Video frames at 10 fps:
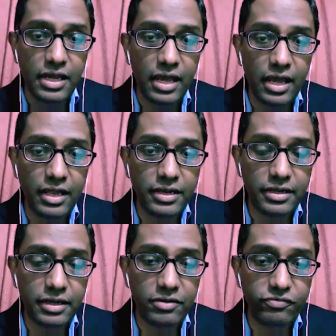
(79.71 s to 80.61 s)
And
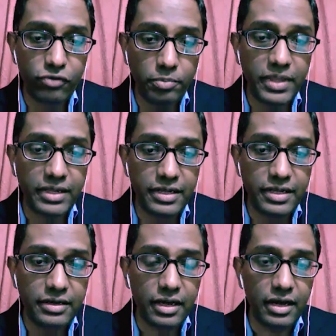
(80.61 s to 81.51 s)
from that
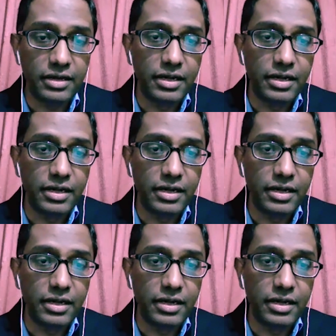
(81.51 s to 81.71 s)
data,